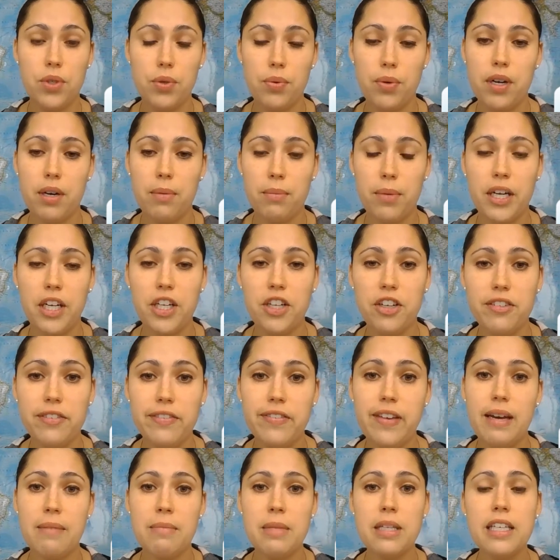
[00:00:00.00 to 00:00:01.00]
want to bring your
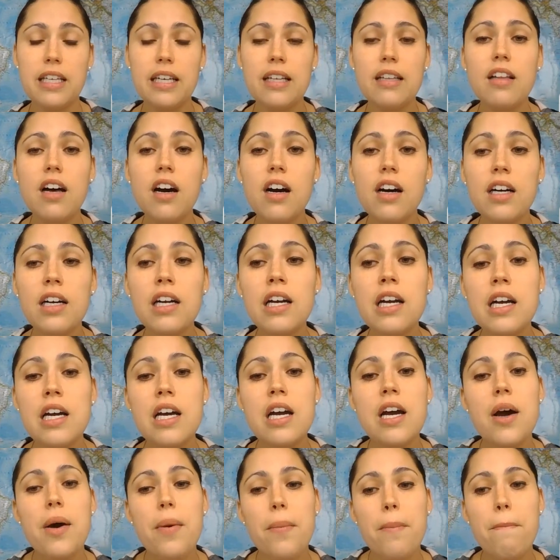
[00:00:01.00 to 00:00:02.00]
family along.
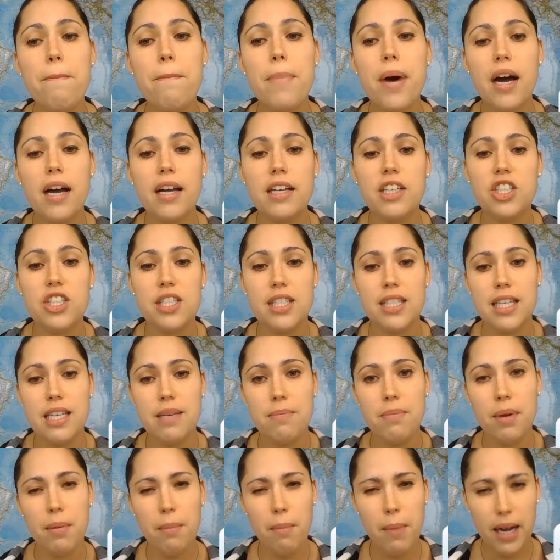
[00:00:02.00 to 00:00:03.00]
But just keep
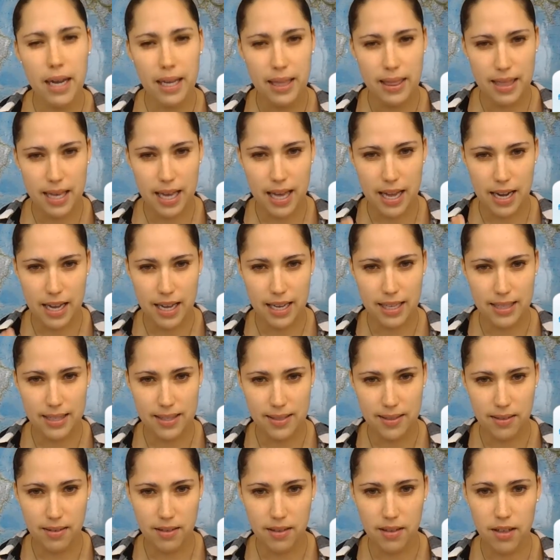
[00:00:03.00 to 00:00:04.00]
in mind that it's
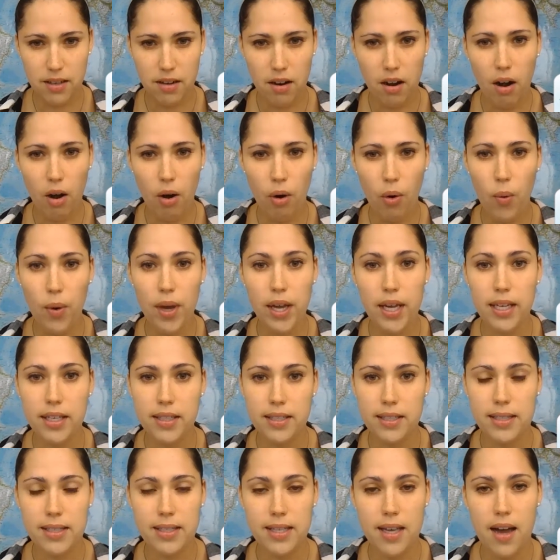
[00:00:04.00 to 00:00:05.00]
not
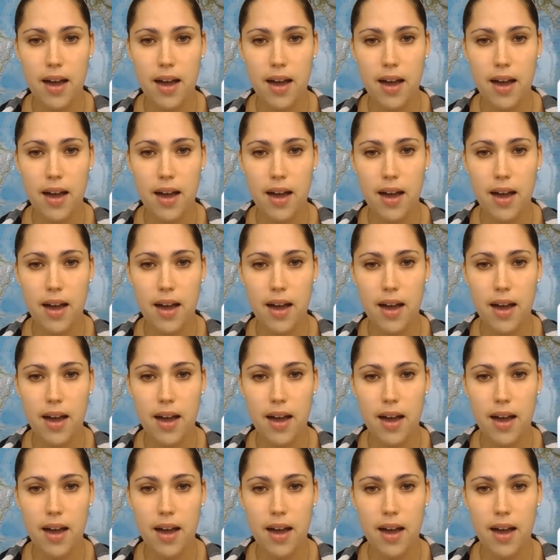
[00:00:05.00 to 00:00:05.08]
always